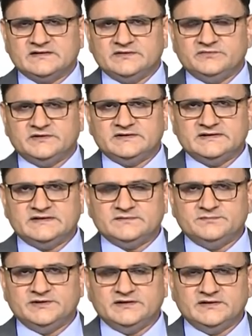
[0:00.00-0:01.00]
in which it's
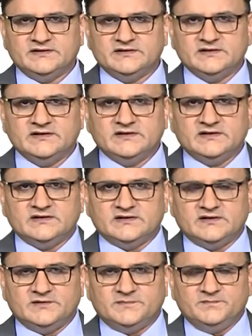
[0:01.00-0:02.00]
being
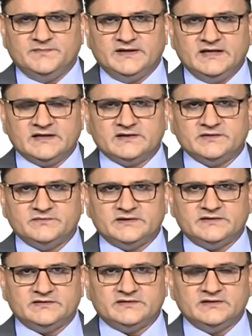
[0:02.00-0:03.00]
uh,
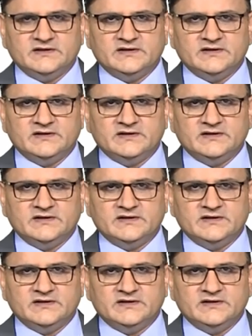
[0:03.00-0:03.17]
activated.